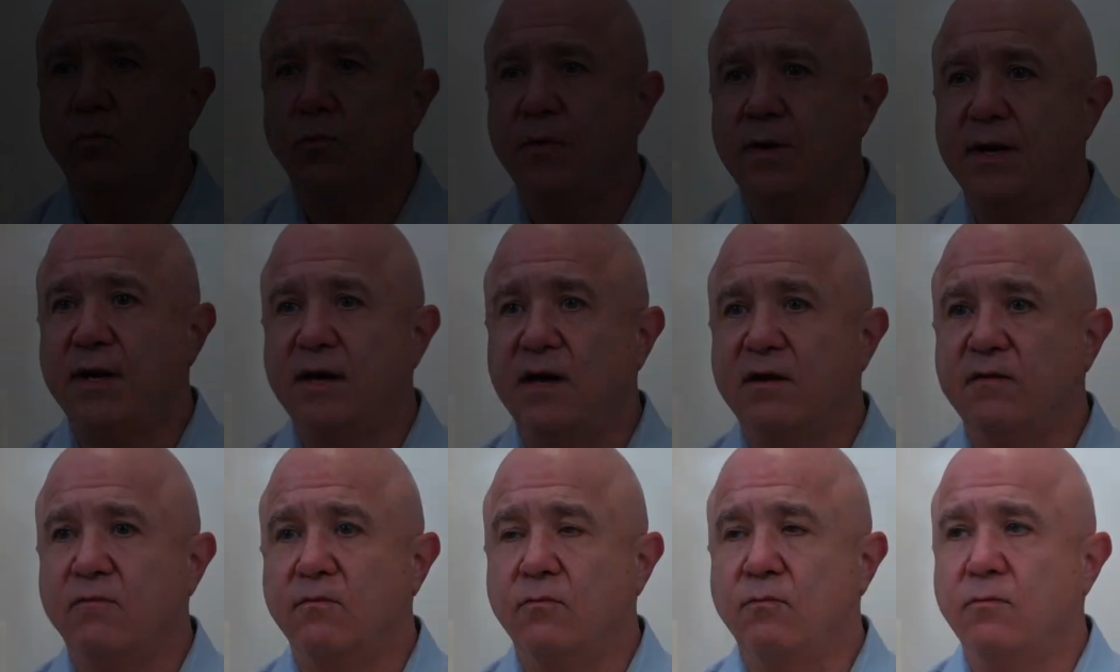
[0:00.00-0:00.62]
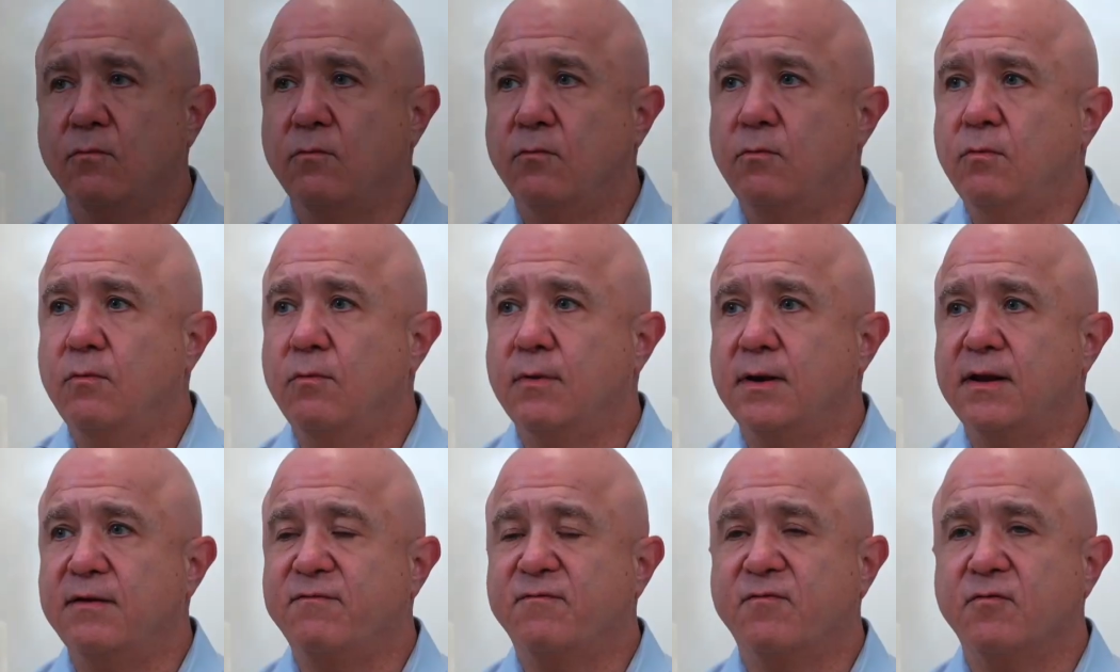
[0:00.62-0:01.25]

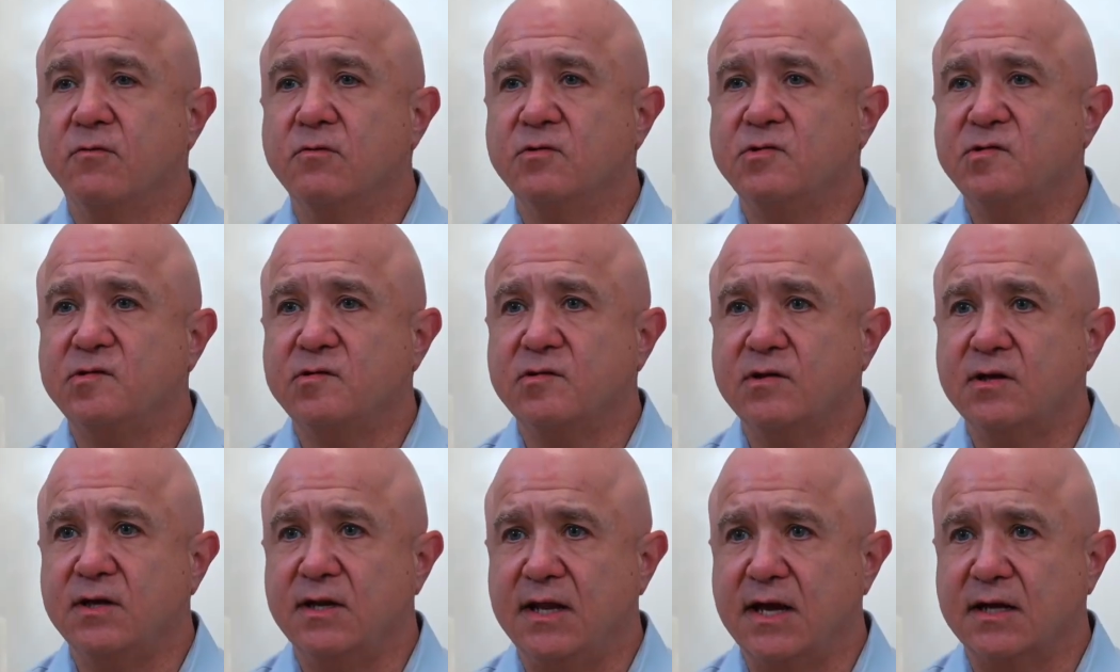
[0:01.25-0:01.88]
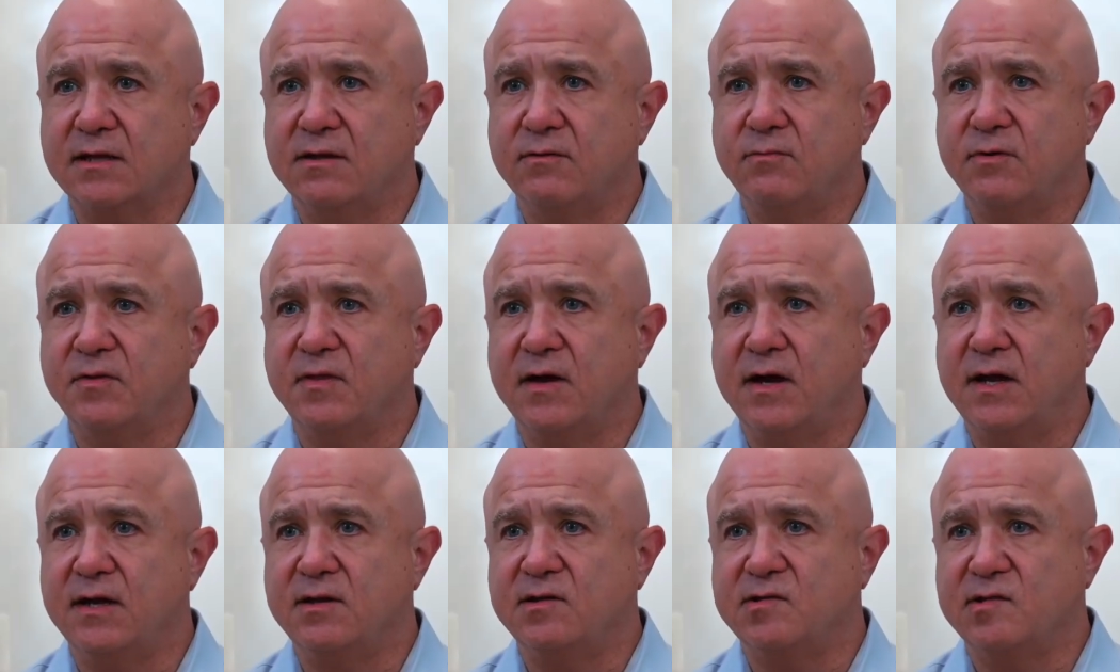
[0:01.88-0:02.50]
When I first connected with
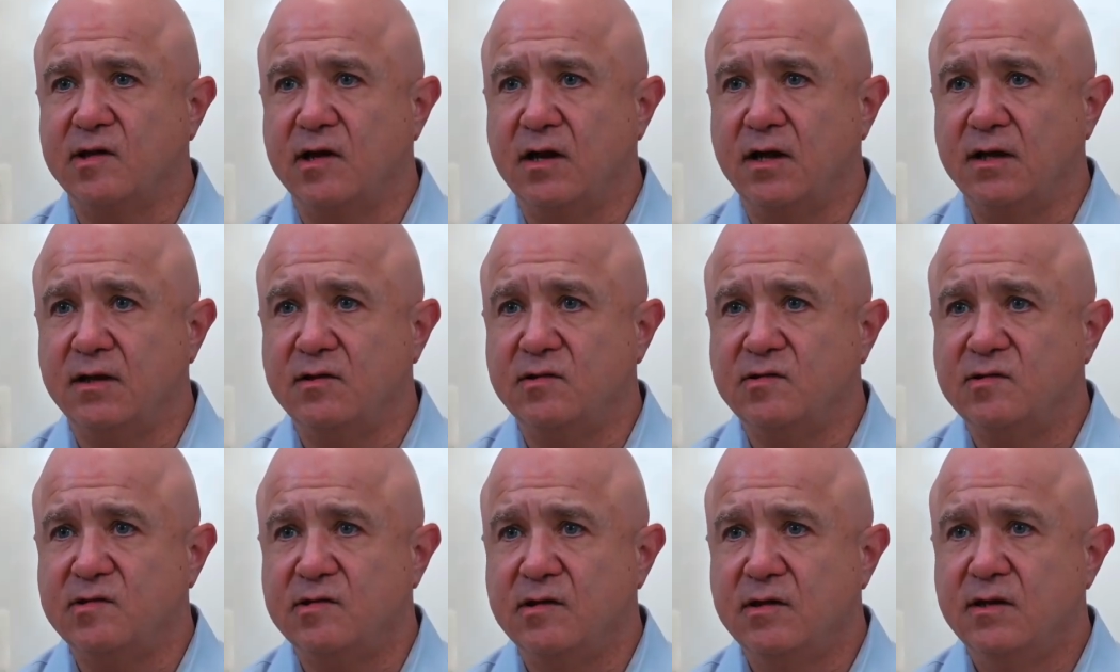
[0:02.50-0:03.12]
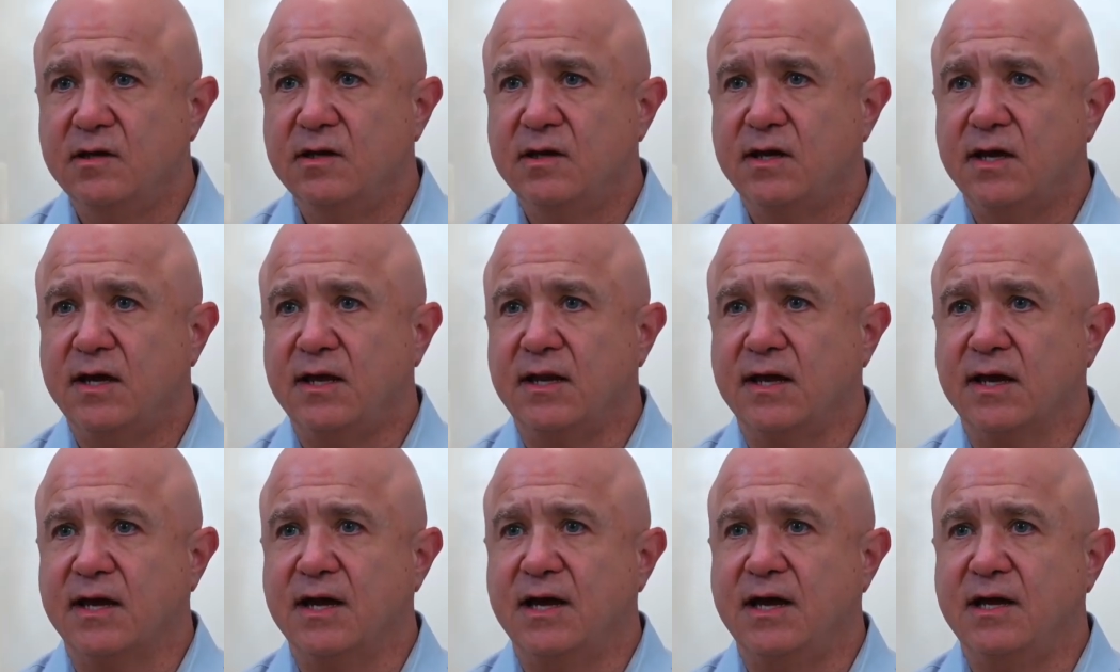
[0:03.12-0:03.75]
iDesigns
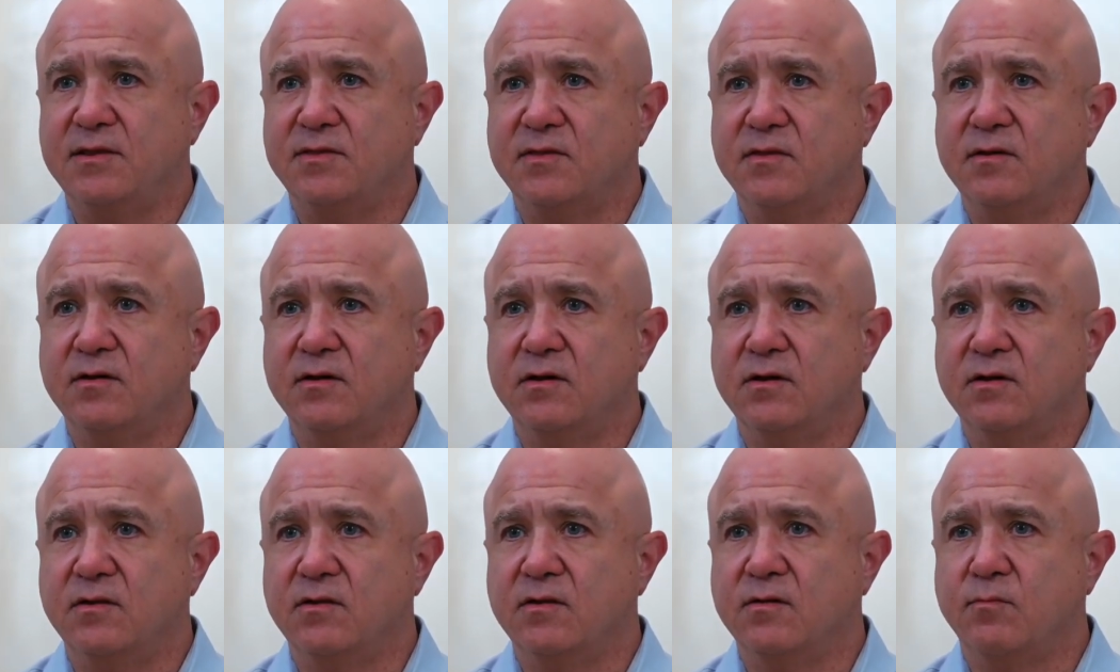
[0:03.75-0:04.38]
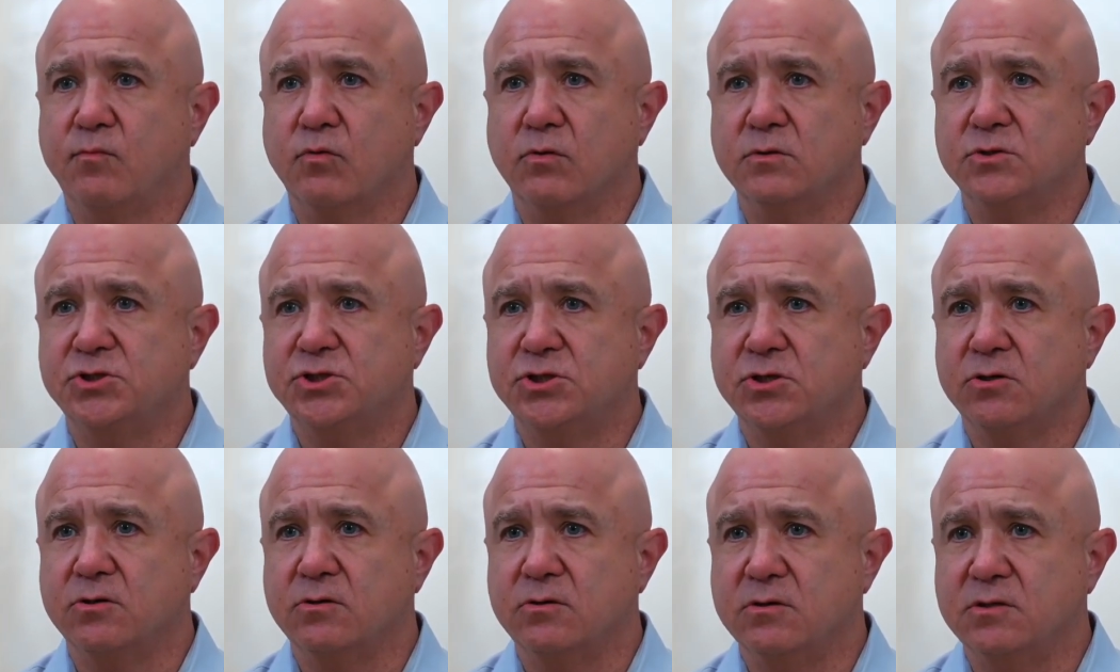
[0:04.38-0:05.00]
and I got the
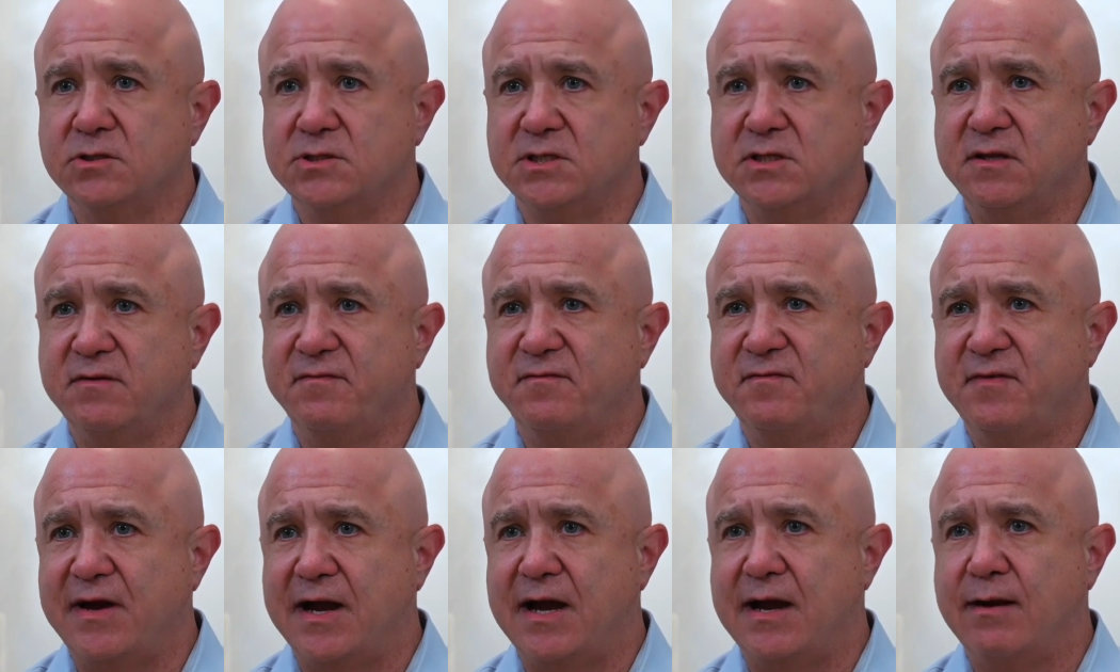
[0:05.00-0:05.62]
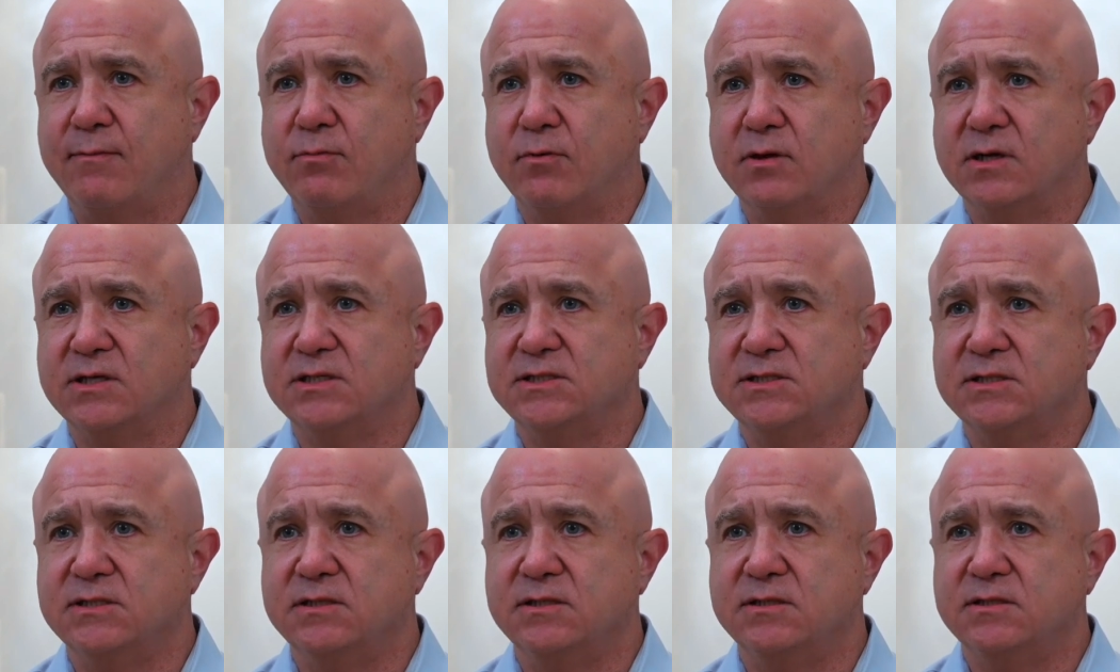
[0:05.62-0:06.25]
brochures and the
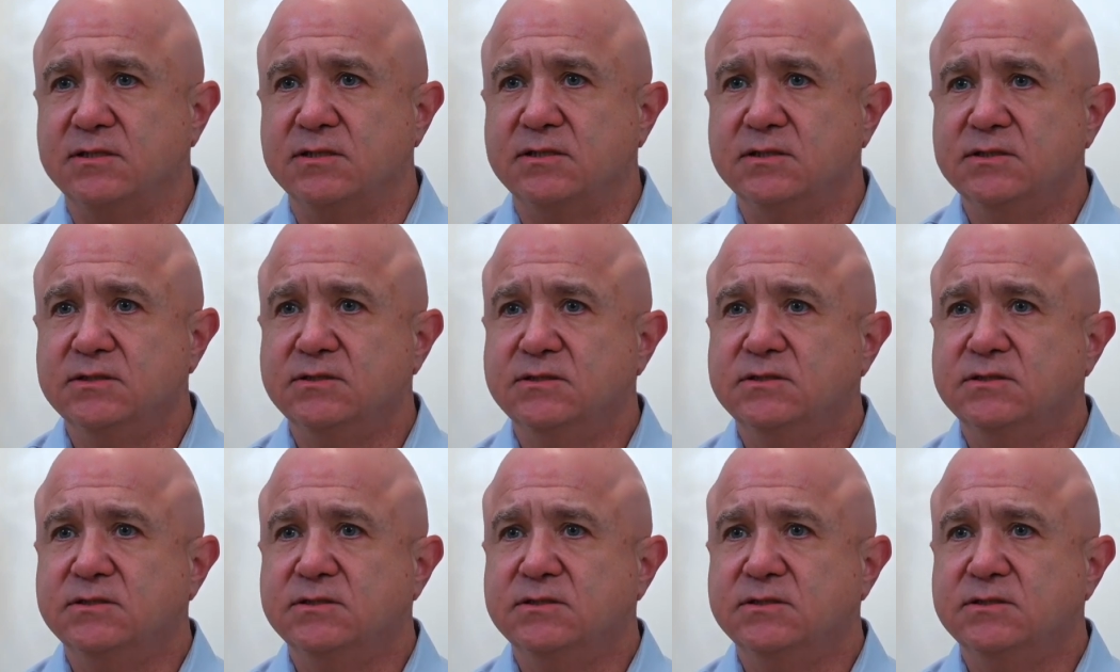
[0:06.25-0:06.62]
fabrics and